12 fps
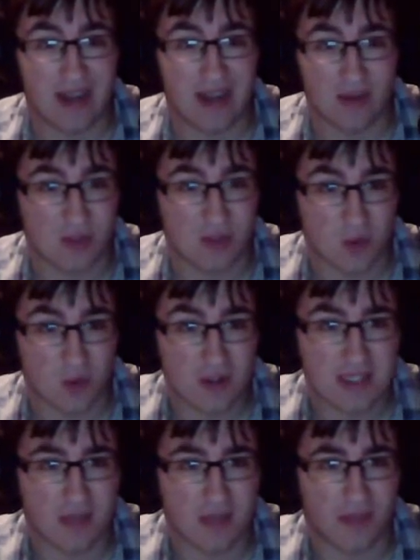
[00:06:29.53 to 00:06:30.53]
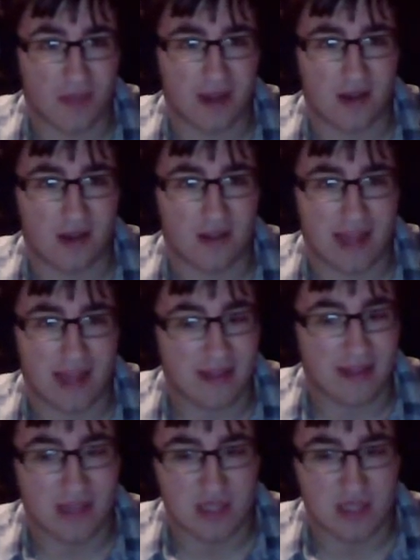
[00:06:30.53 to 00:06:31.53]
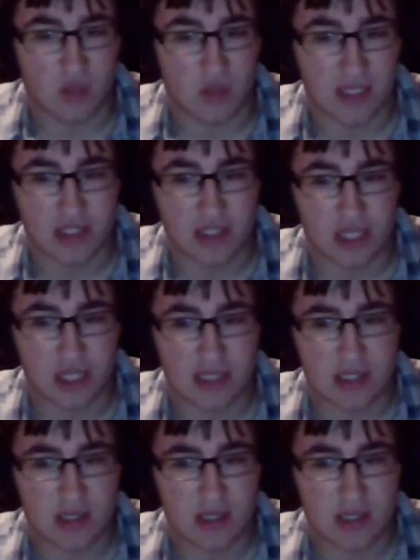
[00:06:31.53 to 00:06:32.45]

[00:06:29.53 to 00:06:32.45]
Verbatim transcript: I was worth something. That this wasn't just